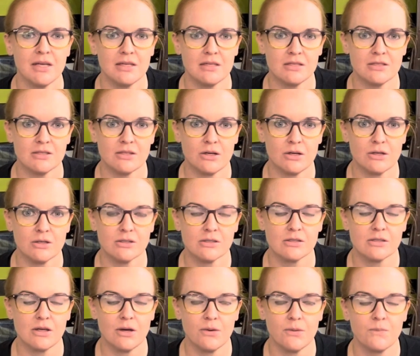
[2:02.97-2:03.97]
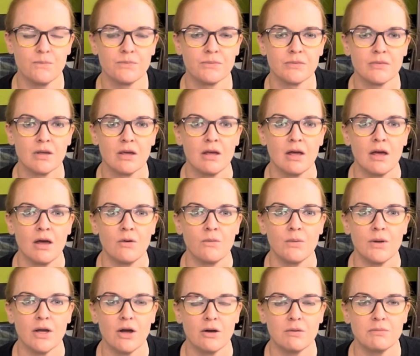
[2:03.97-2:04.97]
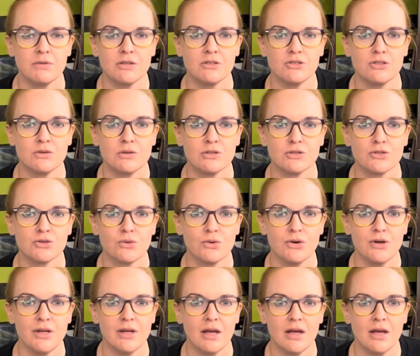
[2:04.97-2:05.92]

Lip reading: insert. So we hope that you enjoy,